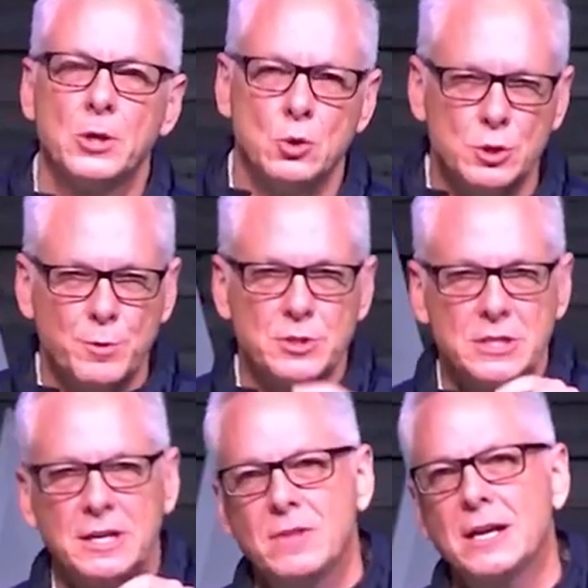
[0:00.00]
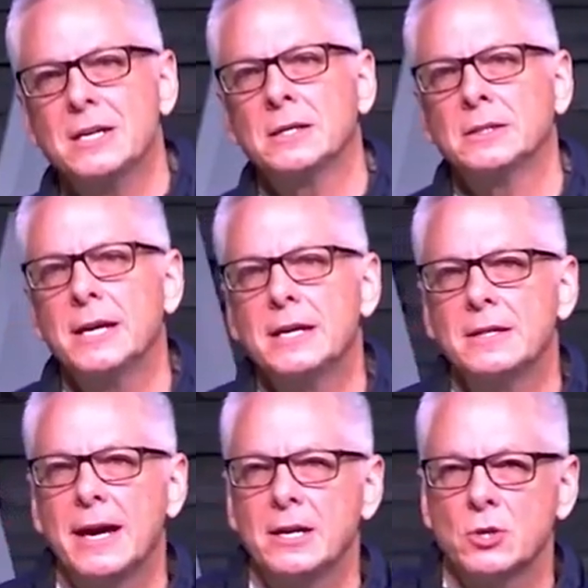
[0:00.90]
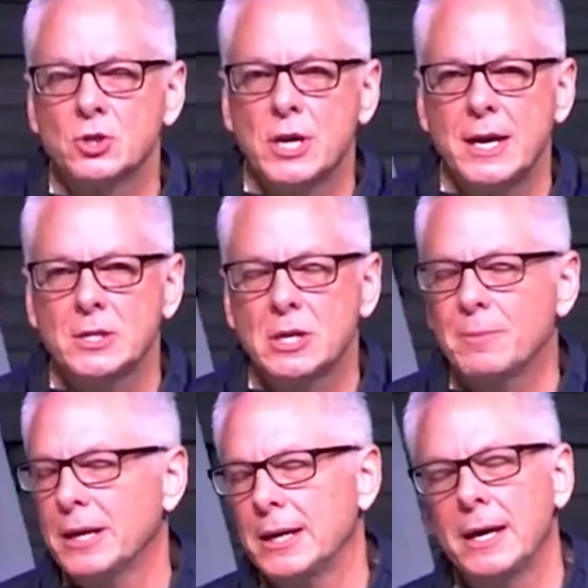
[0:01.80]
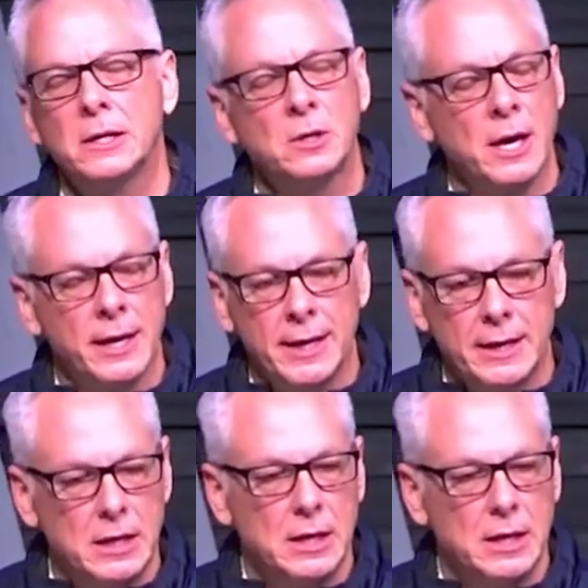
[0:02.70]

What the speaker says: you were supposed to give that young lady that your change. And I'm like, I know, God,